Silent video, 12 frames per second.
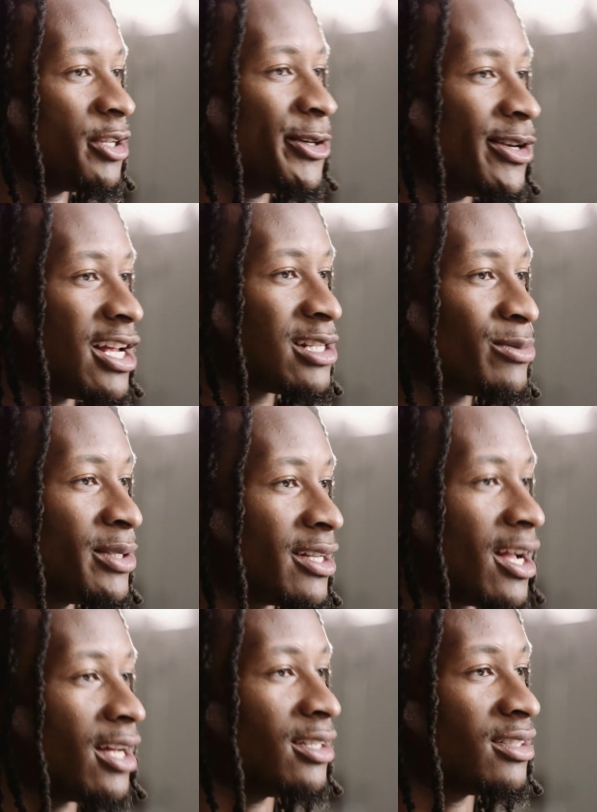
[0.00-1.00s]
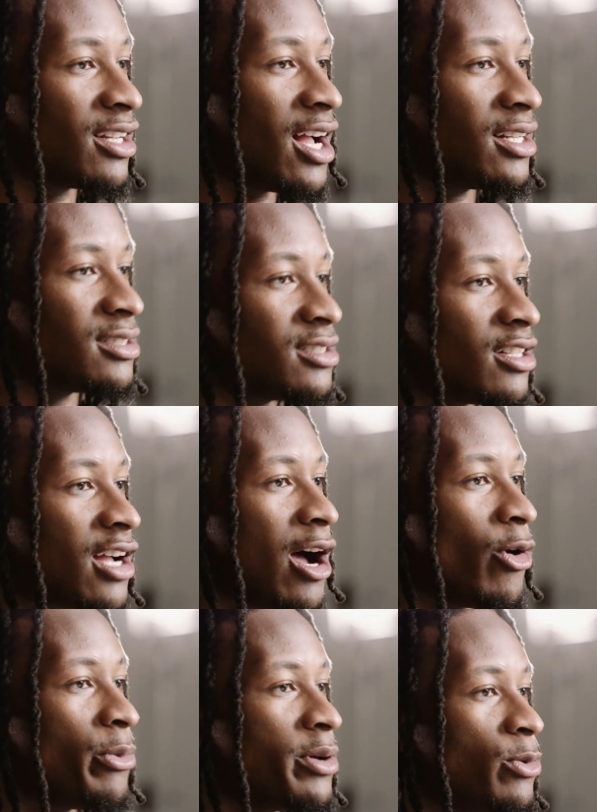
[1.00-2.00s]
you know, that's what kind of stuck out
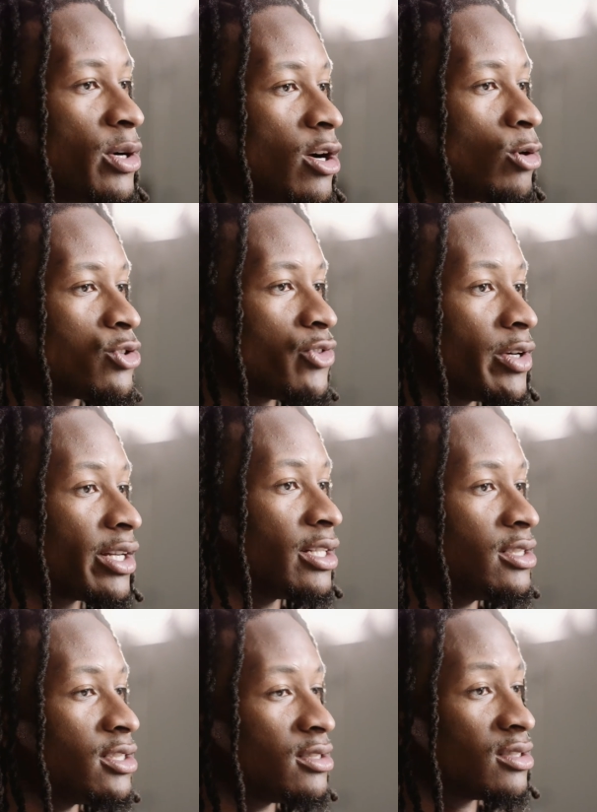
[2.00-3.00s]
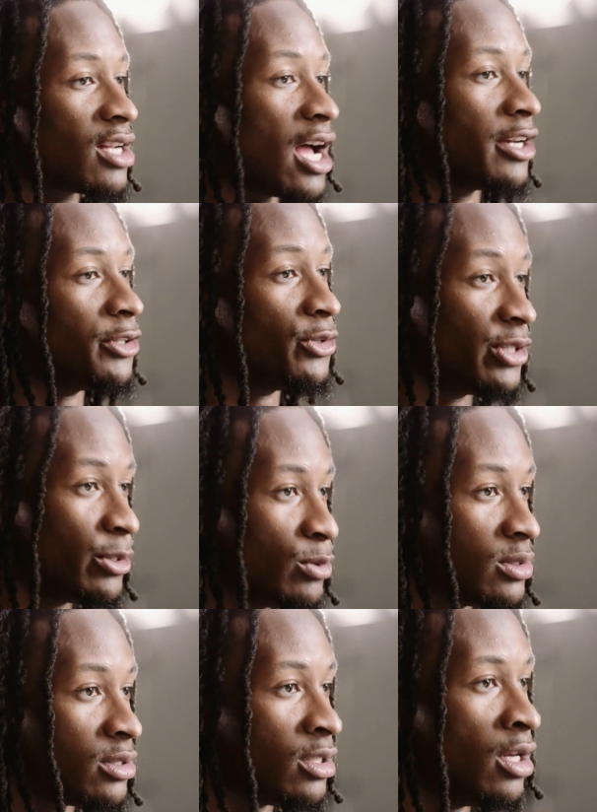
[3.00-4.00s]
with me with Coach Richt, and just kind of knew he
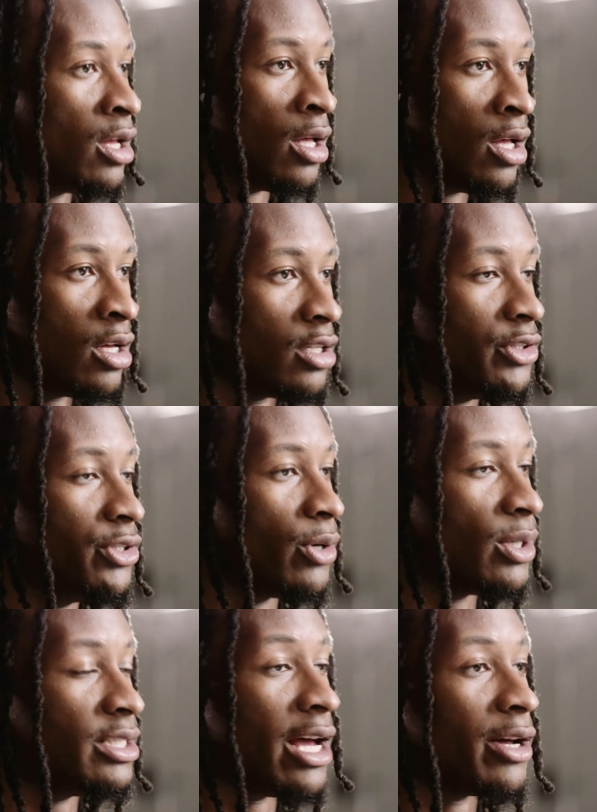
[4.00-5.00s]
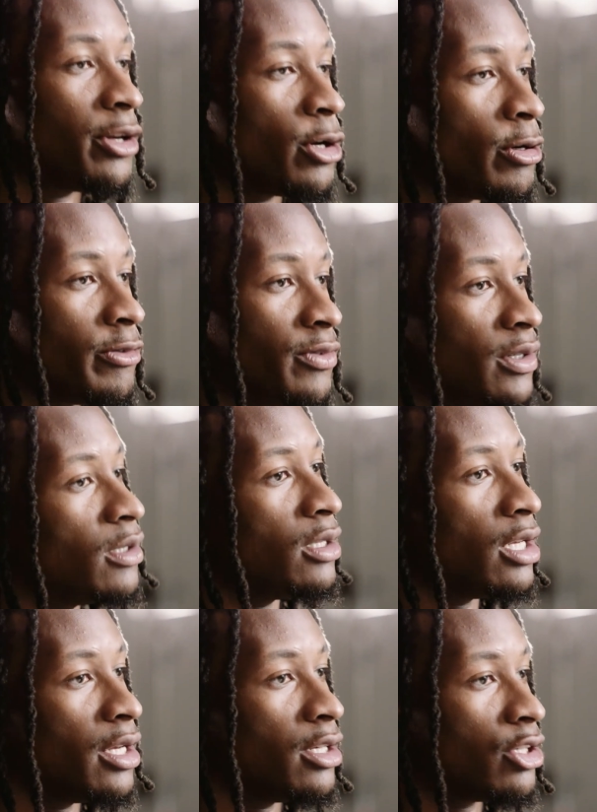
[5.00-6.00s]
was, you know, a down-to-earth
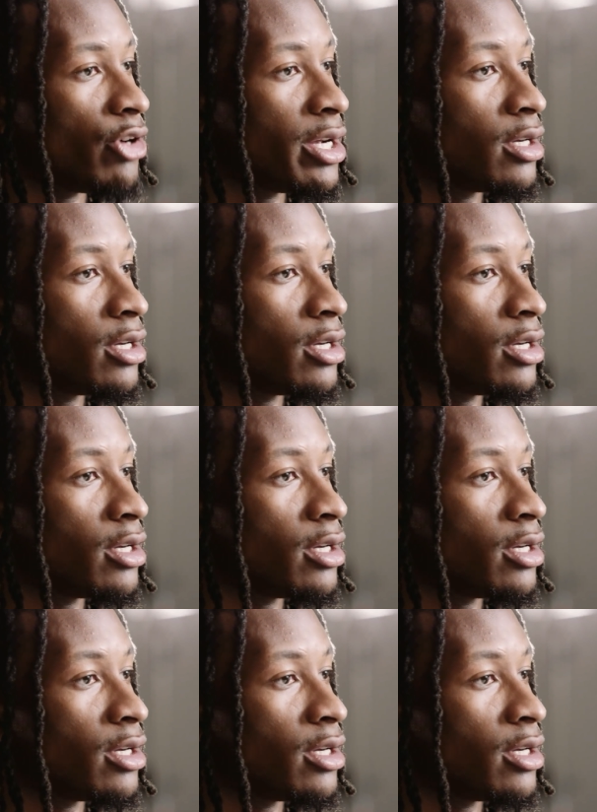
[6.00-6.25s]
and a great